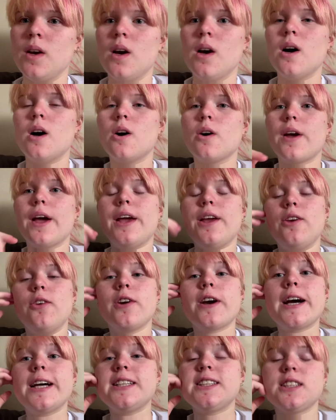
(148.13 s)
Okay, you
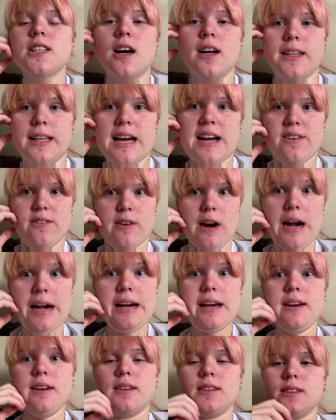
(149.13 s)
guys saw that,
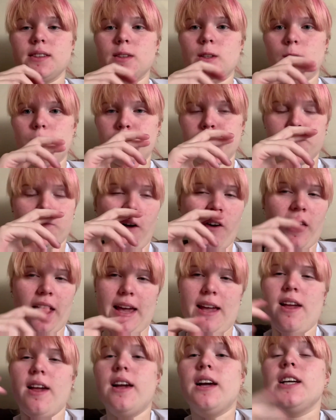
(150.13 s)
right? Okay,
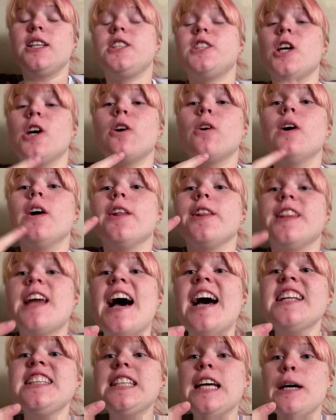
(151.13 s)
so
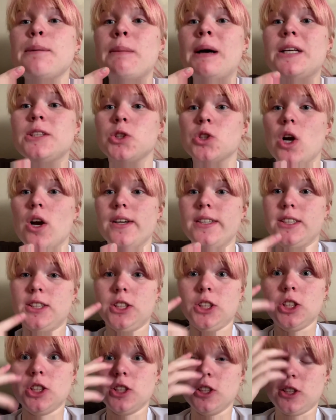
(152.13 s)
that's how my drawings
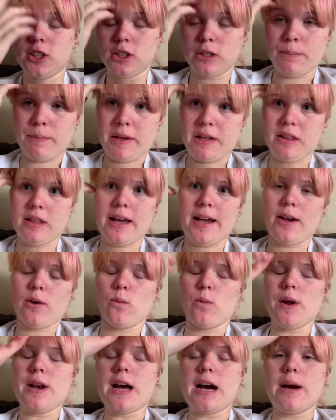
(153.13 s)
used to be like
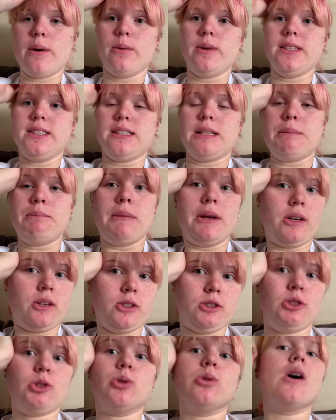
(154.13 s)
when I was in middle
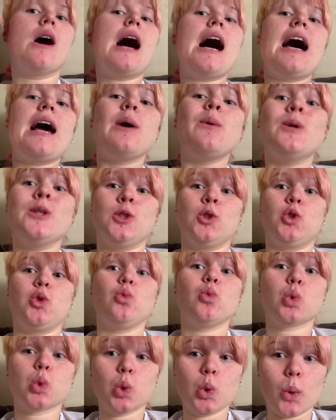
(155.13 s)
school. I was
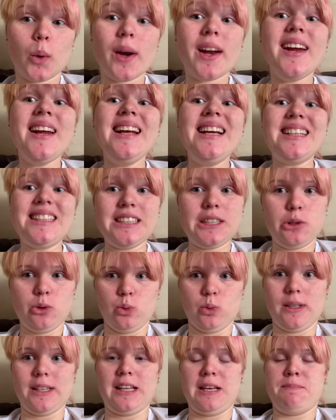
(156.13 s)
really,
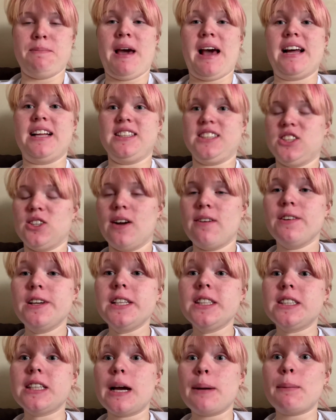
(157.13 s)
really bad. So every
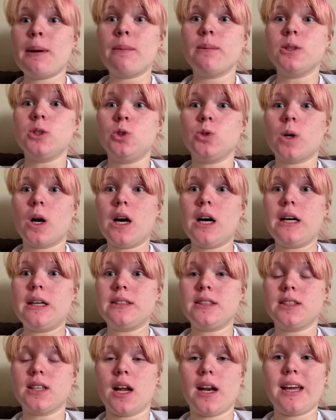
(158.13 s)
time I would draw
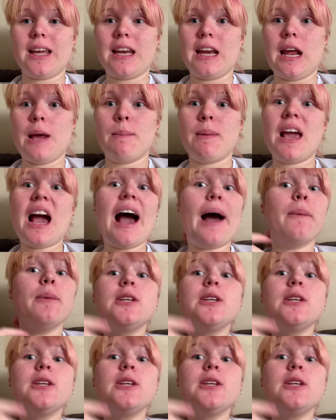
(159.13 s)
Sonic and Amy, I would